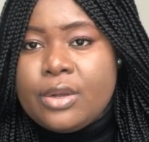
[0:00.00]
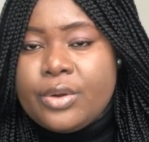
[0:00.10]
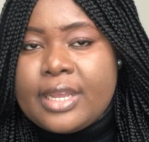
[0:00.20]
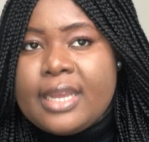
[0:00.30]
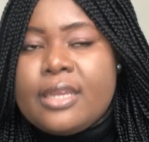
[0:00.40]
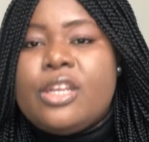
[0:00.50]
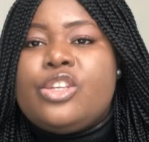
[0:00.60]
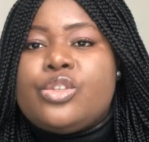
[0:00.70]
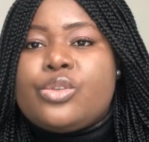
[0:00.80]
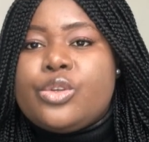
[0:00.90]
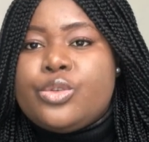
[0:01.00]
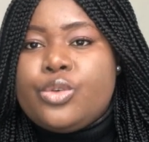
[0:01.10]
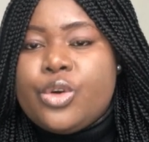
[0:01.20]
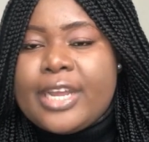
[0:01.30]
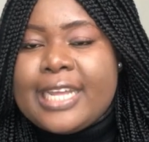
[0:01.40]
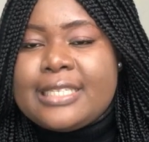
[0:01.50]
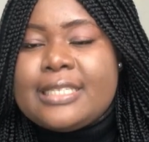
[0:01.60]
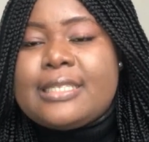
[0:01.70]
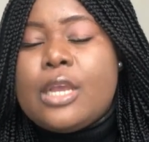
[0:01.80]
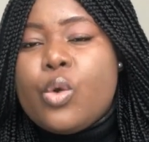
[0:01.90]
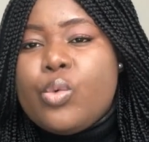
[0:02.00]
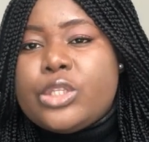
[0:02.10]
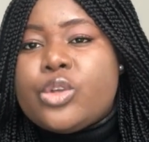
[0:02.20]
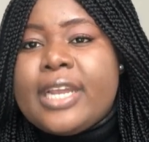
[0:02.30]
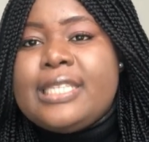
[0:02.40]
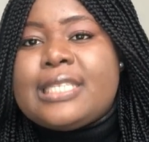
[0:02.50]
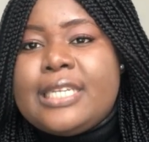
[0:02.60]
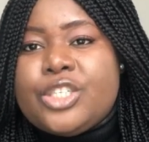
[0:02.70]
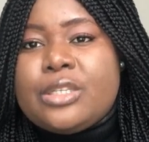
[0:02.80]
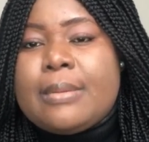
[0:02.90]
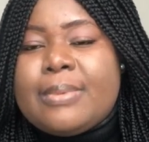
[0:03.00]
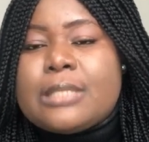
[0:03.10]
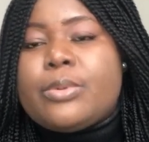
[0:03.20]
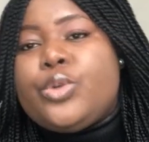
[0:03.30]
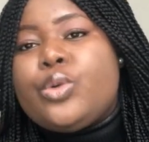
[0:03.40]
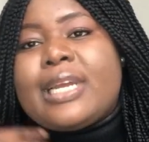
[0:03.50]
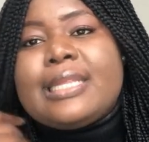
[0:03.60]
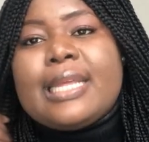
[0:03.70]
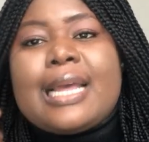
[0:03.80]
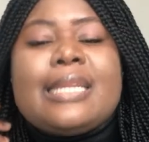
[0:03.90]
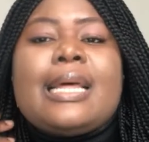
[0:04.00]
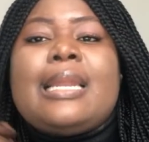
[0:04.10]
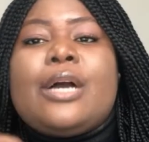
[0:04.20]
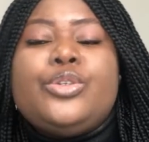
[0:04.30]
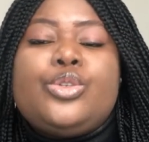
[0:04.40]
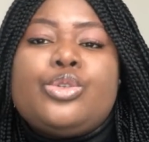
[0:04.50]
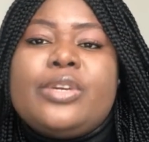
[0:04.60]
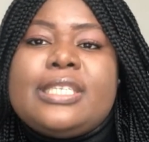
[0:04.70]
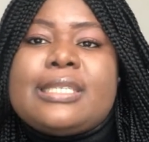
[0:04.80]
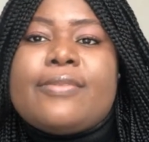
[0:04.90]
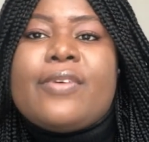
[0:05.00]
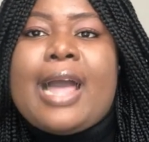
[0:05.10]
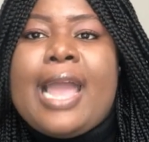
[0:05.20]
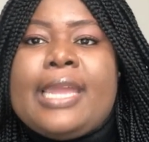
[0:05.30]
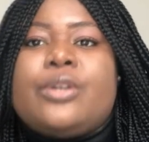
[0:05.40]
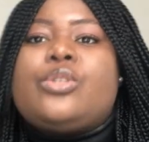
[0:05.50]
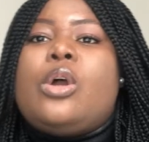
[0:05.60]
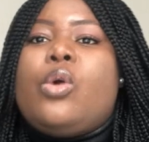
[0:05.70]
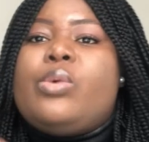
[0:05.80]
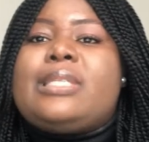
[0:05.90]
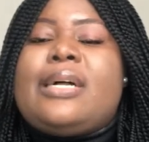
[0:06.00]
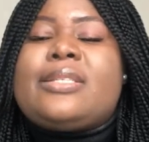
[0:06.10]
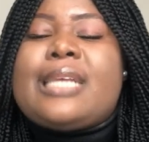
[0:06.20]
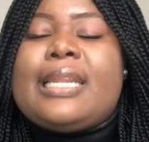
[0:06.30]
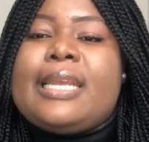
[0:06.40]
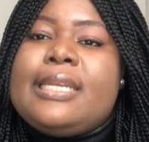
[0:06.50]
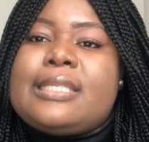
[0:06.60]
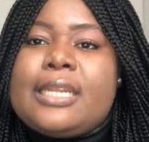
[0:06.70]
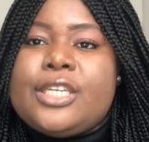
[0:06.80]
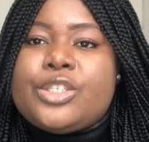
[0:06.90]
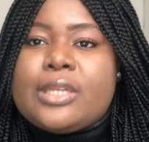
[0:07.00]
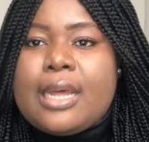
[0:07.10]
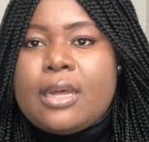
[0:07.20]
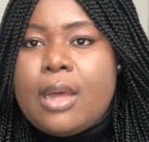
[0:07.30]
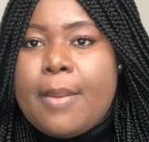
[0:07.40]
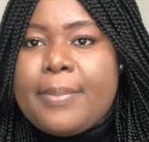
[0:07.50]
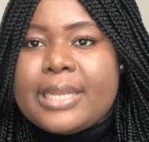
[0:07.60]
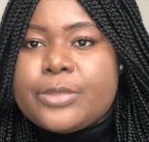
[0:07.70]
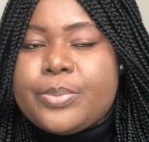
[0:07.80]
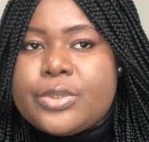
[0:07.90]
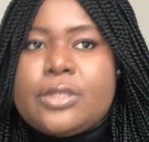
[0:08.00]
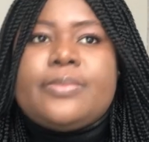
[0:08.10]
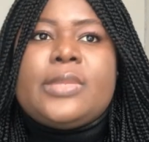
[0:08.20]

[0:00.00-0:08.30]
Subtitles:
Okay, so you go get it with your international passport. They can't allow you to register for IELTS without an international passport.